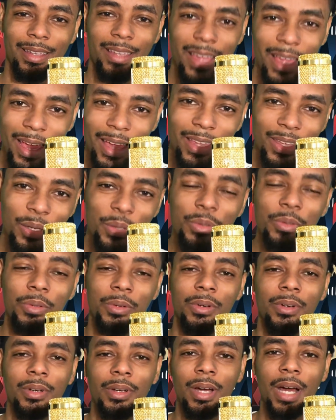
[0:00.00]
Yeah,
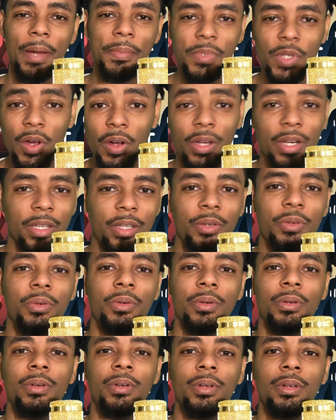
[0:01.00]
you. I'm talking to
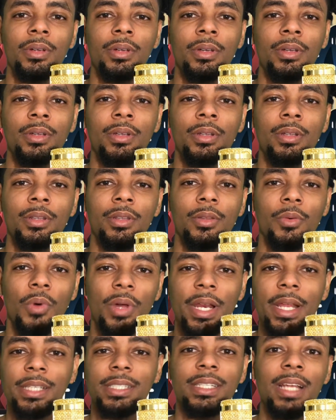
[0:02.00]
you. The
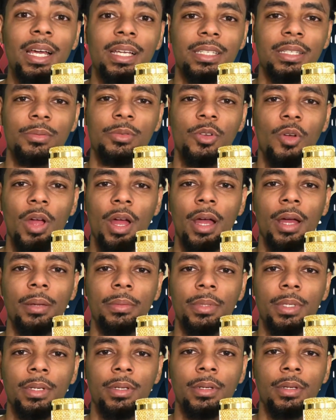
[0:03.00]
one that's not subscribed.
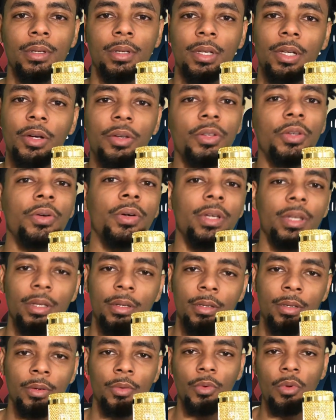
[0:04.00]
Go do it.
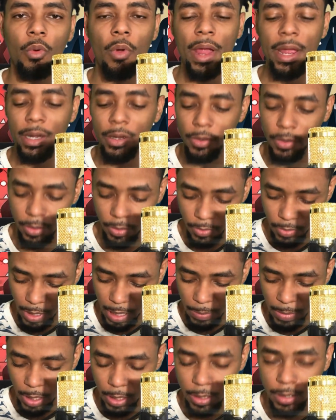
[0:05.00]
We're waiting on you.
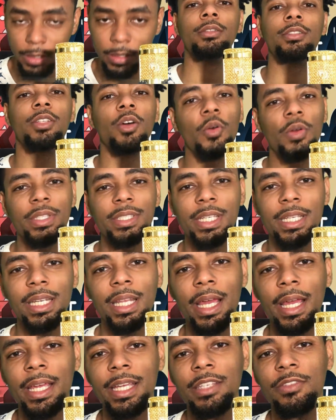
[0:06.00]
Come on. So in
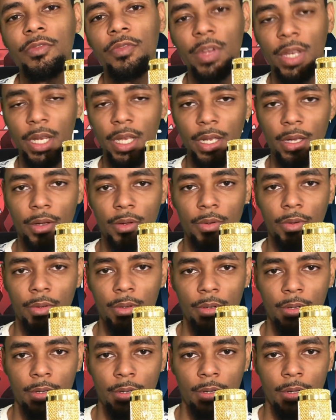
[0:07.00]
today's
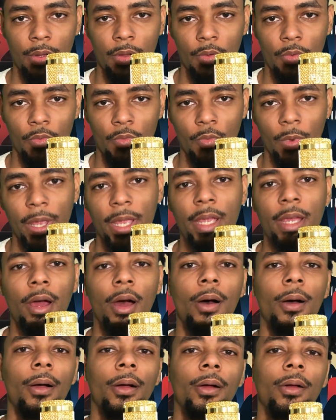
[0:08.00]
video, we
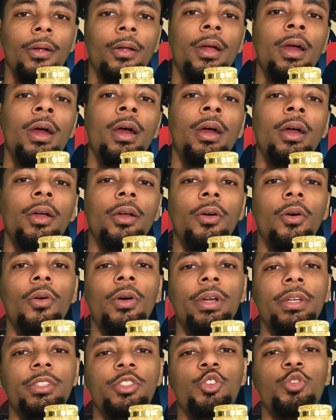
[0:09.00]
are
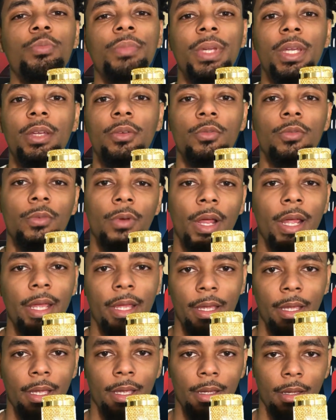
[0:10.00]
going to be
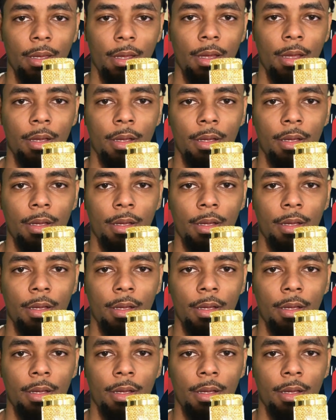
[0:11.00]
ranking